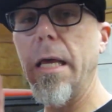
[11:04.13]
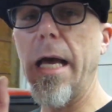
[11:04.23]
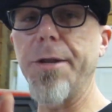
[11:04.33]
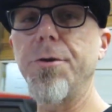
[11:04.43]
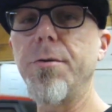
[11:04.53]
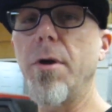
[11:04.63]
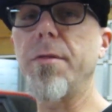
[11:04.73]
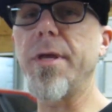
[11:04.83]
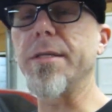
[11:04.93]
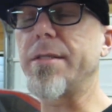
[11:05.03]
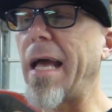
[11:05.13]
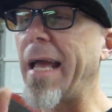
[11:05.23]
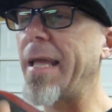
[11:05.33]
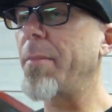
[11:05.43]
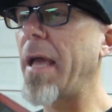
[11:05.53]
I do know this,
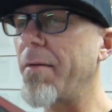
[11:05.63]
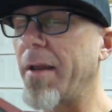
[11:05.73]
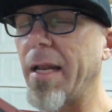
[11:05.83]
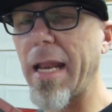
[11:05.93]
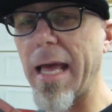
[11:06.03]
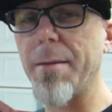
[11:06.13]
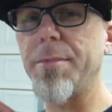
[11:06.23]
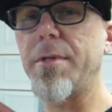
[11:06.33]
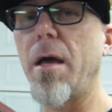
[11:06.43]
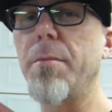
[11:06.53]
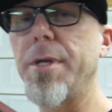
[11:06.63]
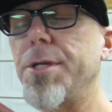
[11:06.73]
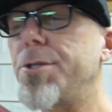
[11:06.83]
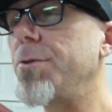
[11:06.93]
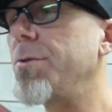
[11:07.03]
I am having laptop
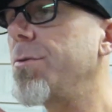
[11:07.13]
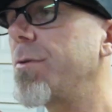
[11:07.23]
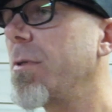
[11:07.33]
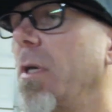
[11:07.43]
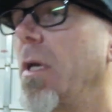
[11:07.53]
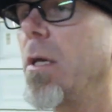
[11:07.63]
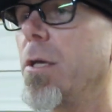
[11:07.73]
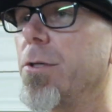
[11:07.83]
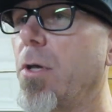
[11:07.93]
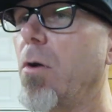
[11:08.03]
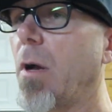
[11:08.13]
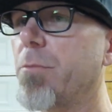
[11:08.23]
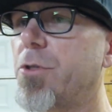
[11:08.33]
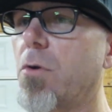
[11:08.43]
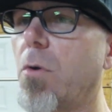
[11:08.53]
issues. So I'm
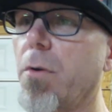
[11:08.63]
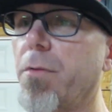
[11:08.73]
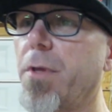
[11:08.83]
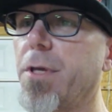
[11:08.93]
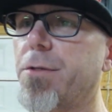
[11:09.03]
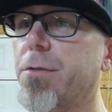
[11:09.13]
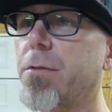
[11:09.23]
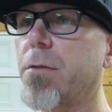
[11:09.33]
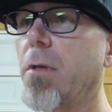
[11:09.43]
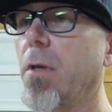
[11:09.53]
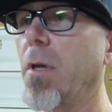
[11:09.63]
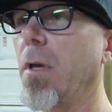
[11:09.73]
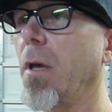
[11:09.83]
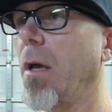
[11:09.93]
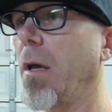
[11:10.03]
sure this
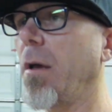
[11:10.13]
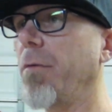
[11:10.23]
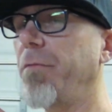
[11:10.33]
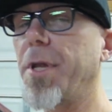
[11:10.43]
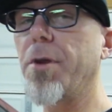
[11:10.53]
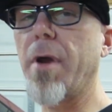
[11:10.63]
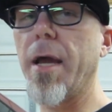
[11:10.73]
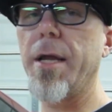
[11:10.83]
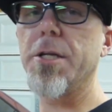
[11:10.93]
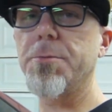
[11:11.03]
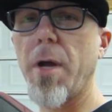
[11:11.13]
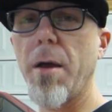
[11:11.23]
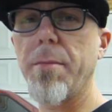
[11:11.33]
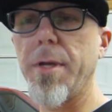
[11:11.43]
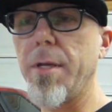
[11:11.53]
video right here is
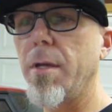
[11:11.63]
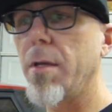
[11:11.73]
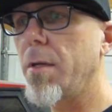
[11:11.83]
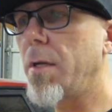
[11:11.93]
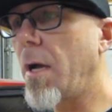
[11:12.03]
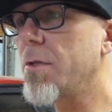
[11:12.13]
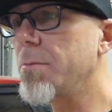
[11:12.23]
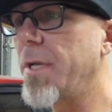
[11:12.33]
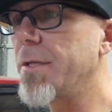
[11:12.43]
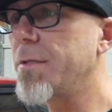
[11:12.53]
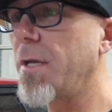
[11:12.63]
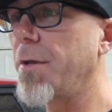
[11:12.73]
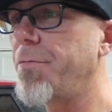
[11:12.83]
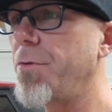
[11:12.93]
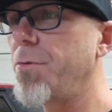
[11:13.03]
probably causing me to say
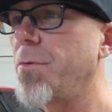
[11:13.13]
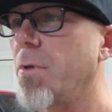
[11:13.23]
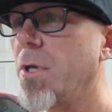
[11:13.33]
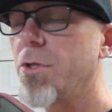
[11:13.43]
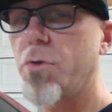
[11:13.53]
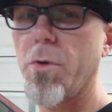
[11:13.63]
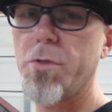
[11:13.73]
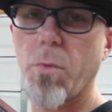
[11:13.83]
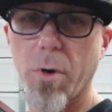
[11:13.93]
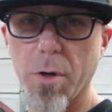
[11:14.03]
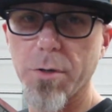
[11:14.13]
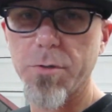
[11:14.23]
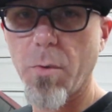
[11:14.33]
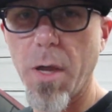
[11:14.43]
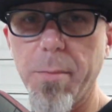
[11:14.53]
a few choice
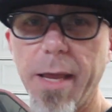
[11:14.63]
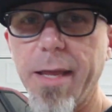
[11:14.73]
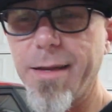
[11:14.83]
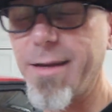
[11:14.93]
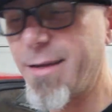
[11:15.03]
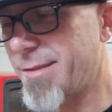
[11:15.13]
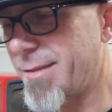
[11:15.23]
words while I'm editing this